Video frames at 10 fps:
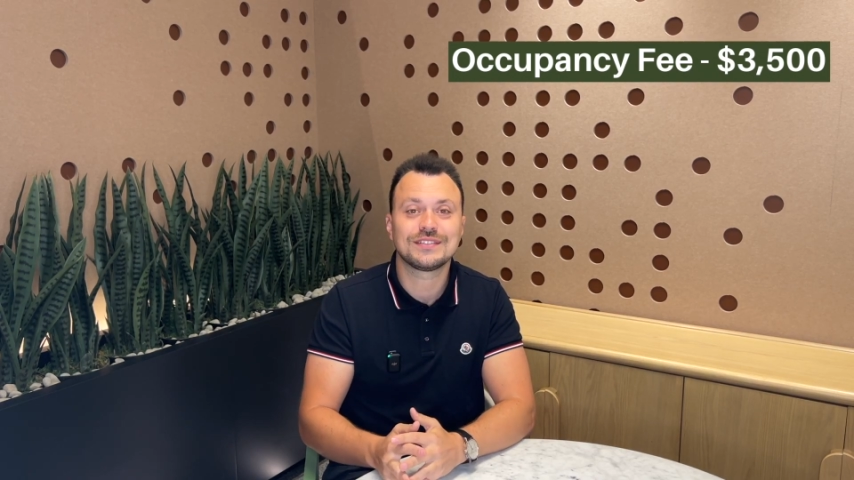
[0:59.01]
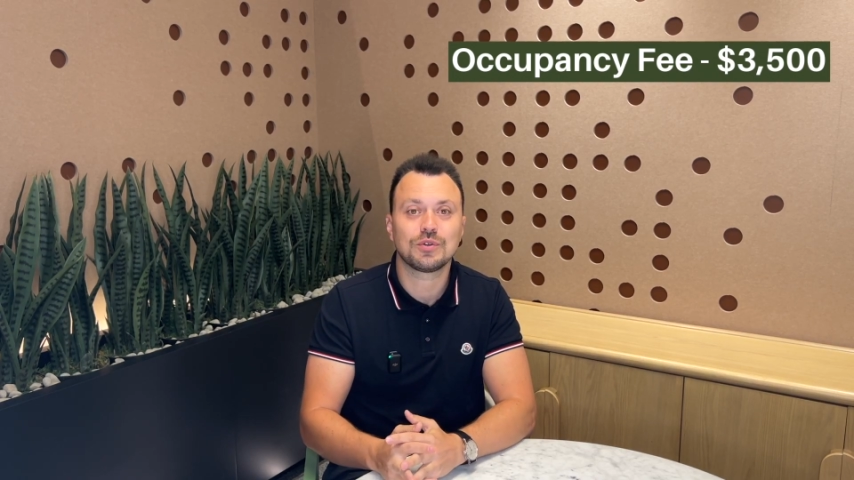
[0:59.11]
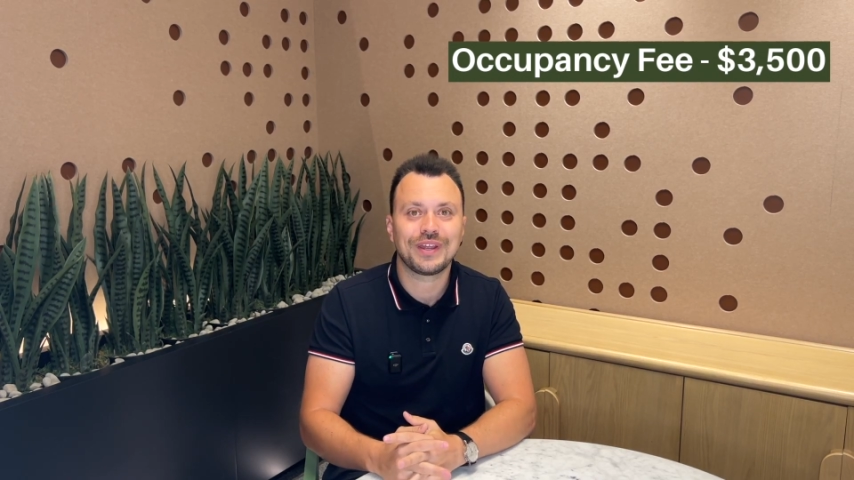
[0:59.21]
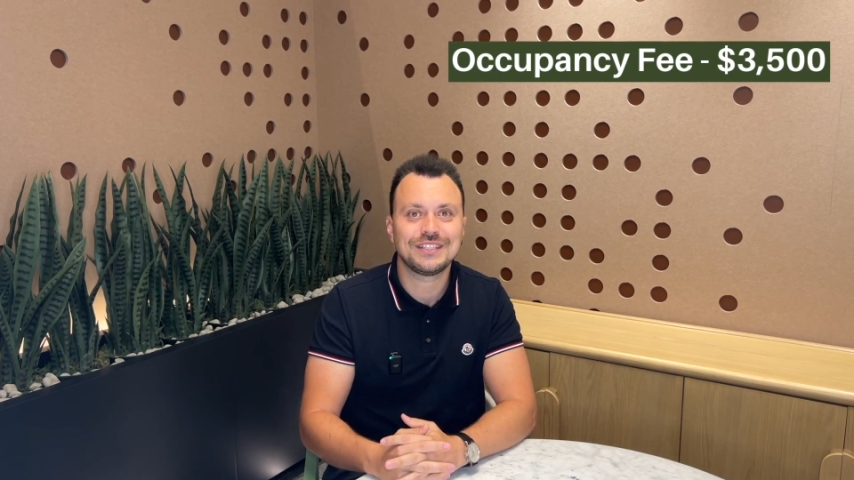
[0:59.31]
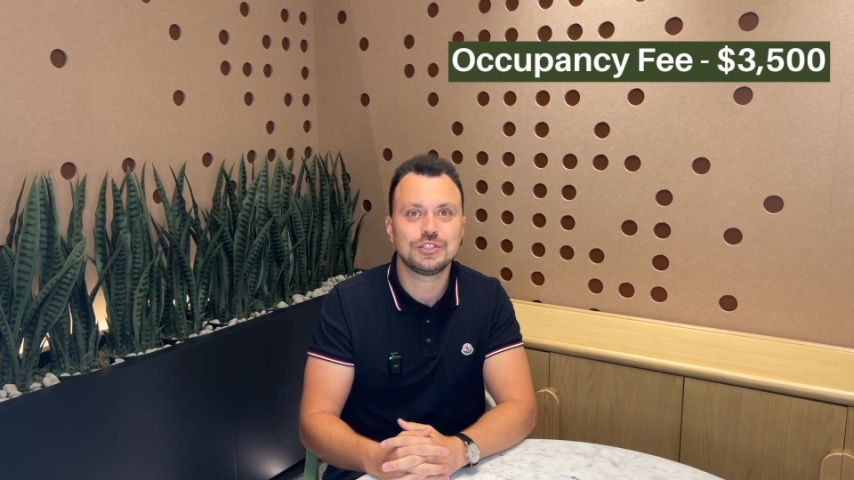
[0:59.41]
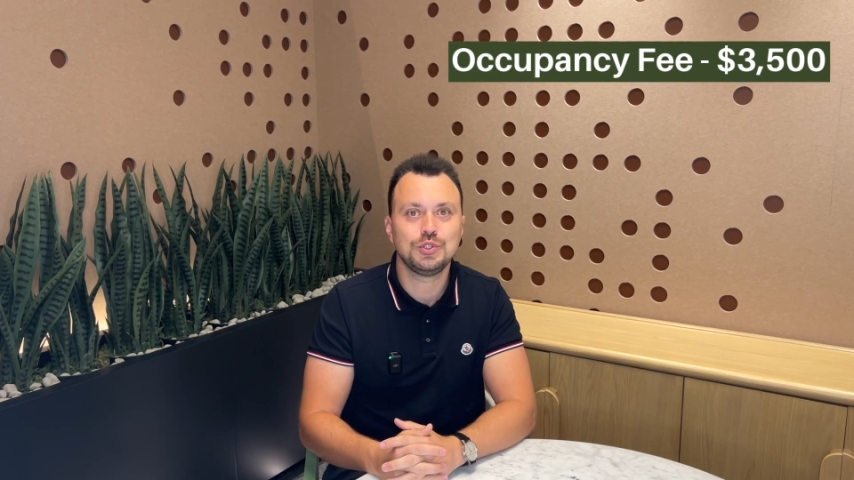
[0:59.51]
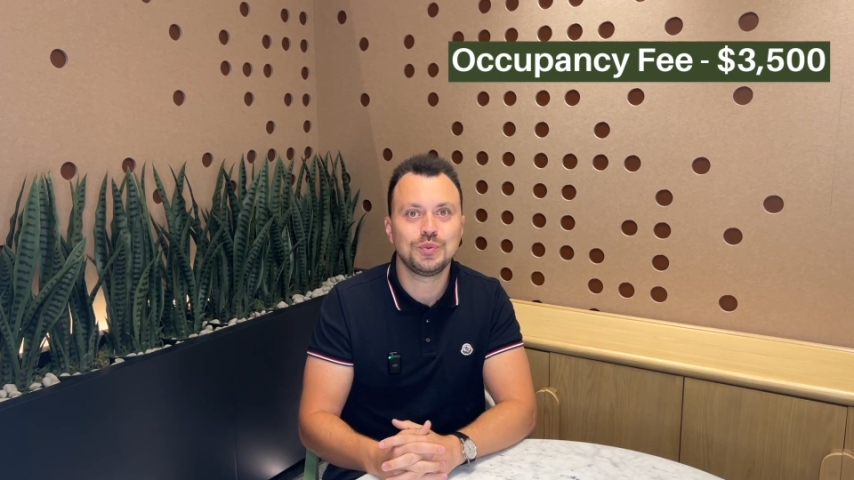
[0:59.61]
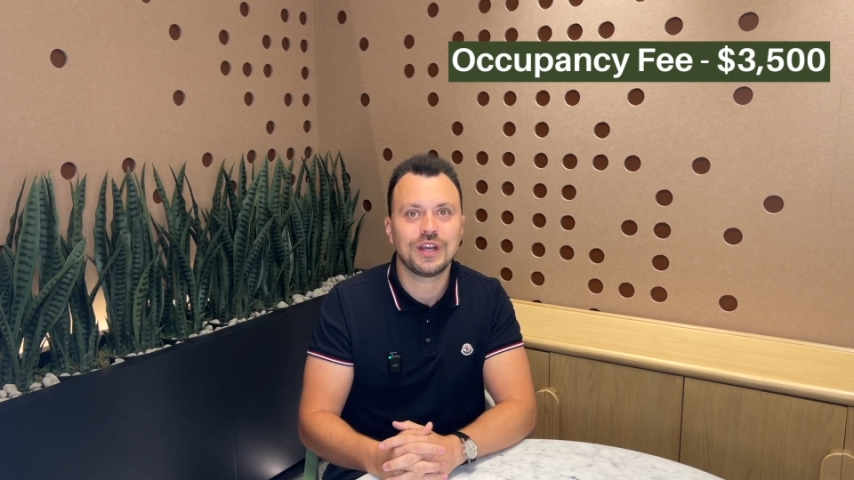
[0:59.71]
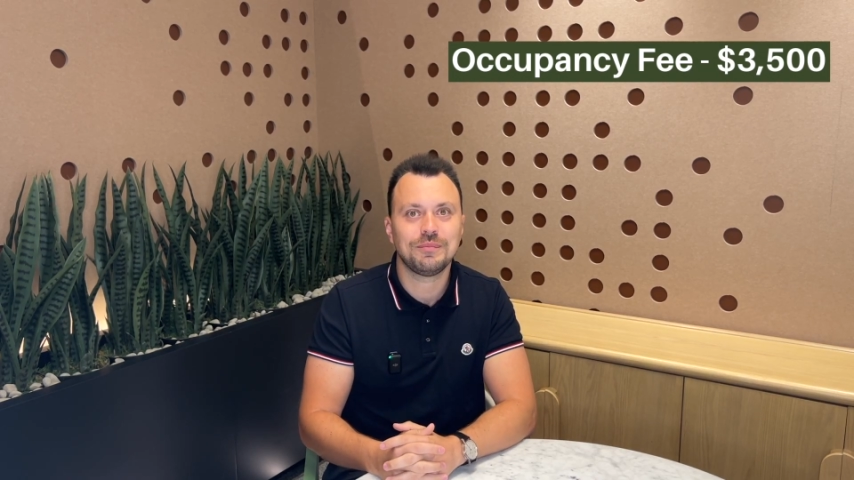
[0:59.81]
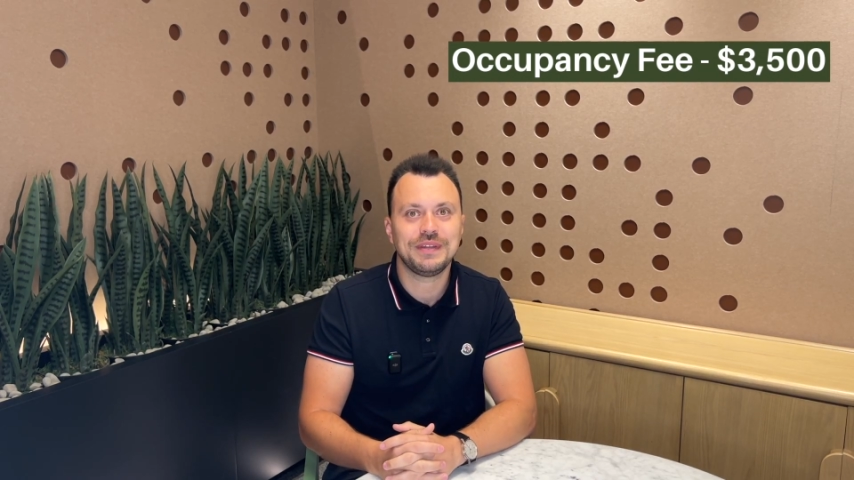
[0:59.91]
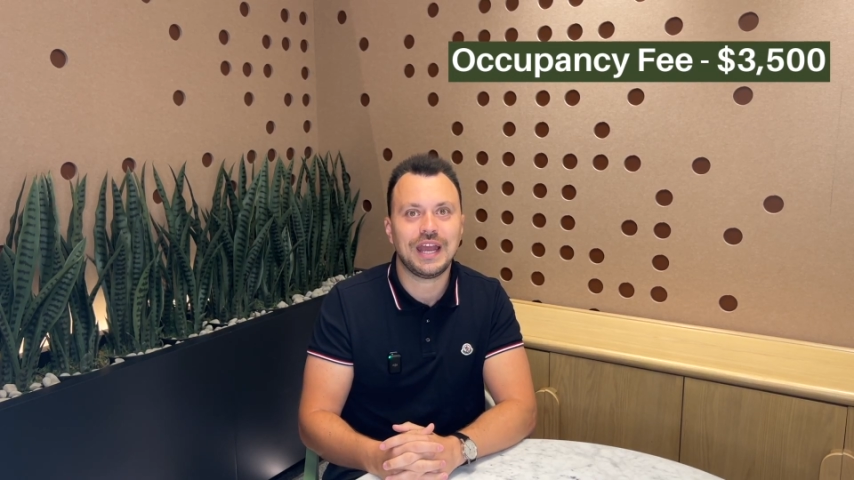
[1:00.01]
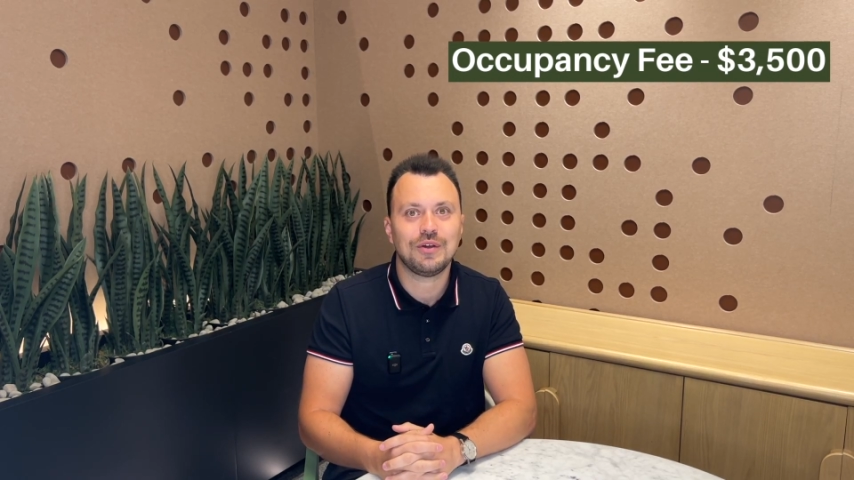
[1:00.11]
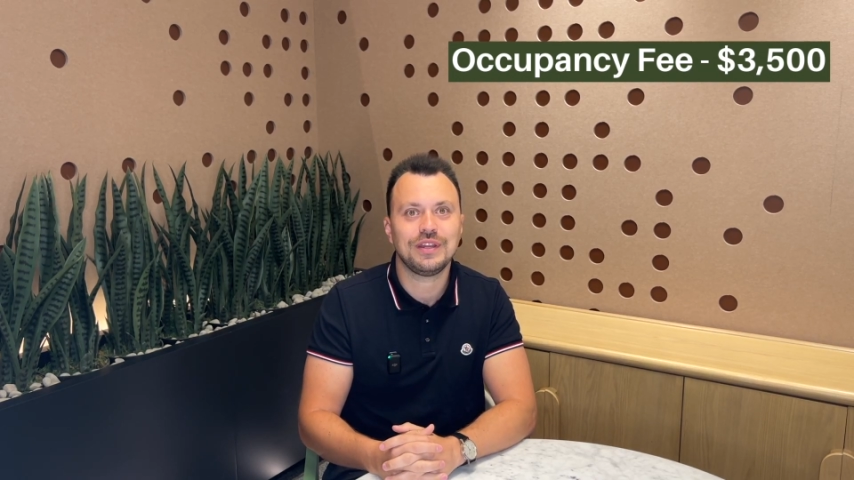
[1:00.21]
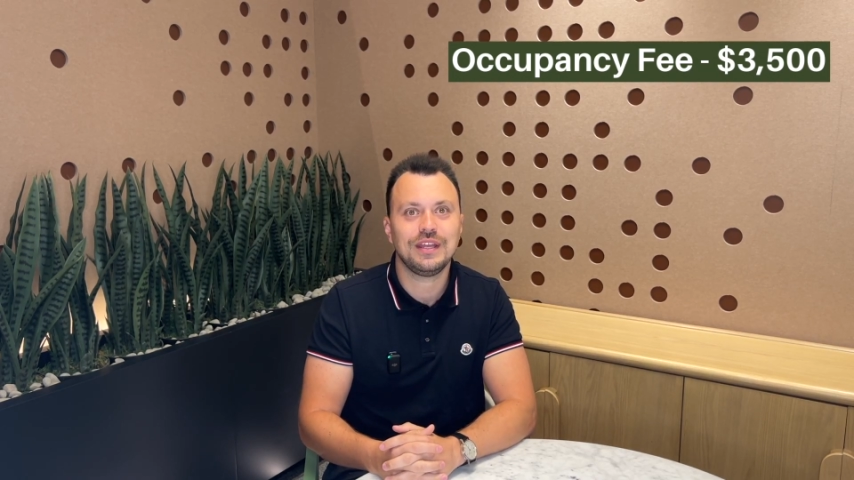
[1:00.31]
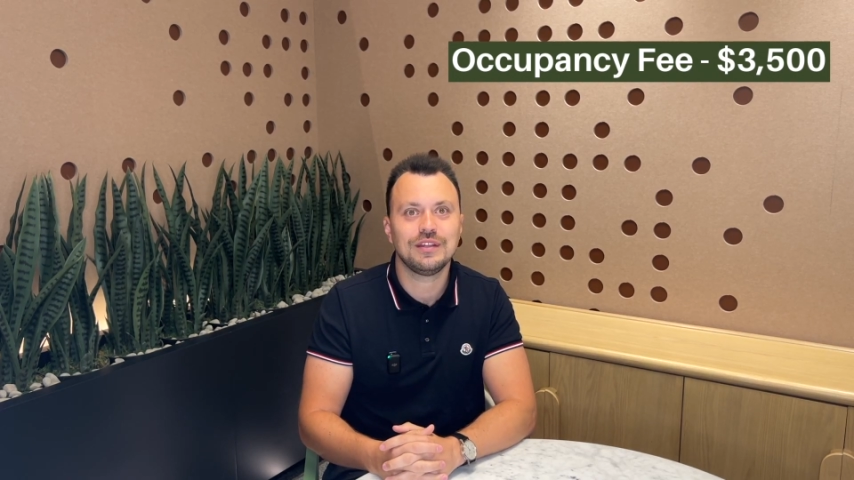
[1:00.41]
the rates do come
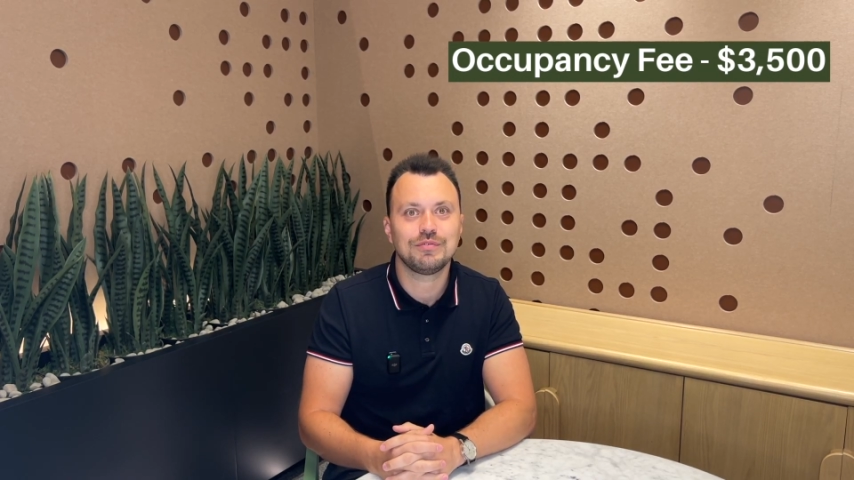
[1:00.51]
down in the